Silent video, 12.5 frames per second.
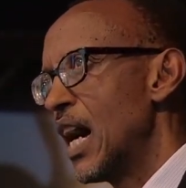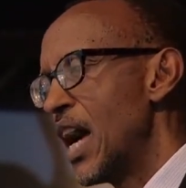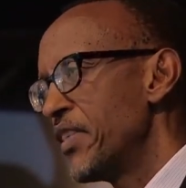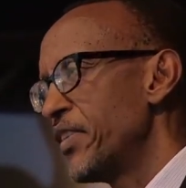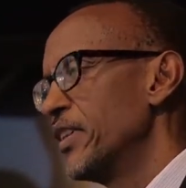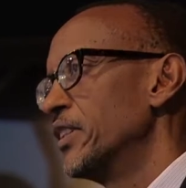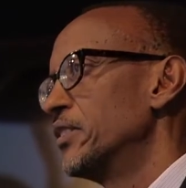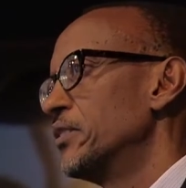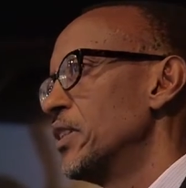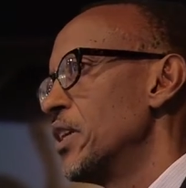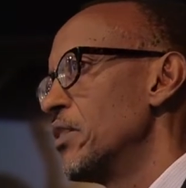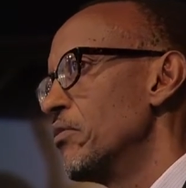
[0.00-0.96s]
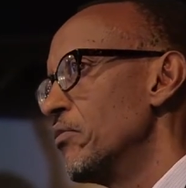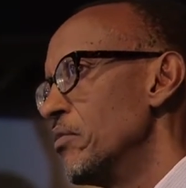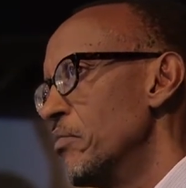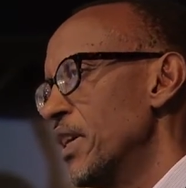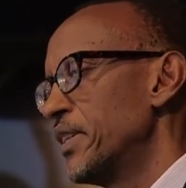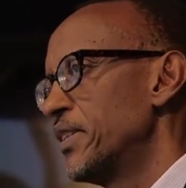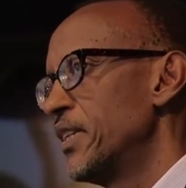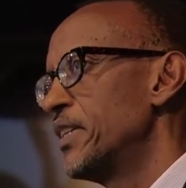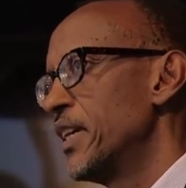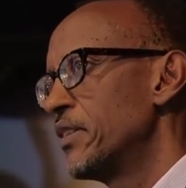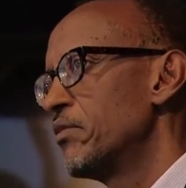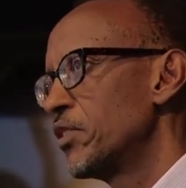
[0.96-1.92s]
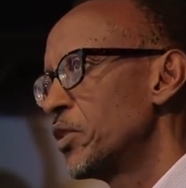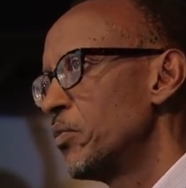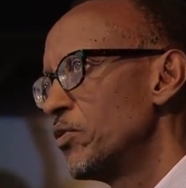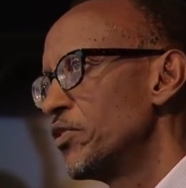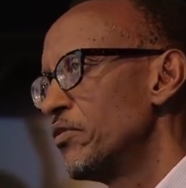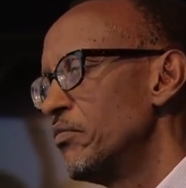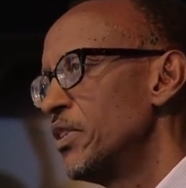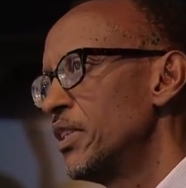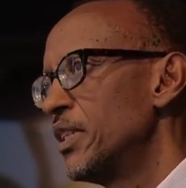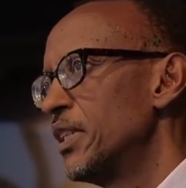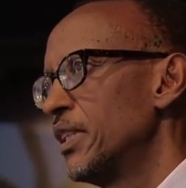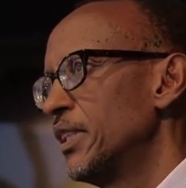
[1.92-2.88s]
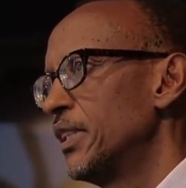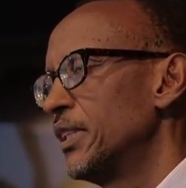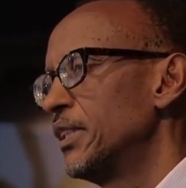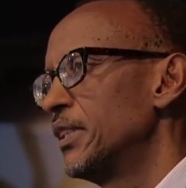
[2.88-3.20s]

I think we must take responsibility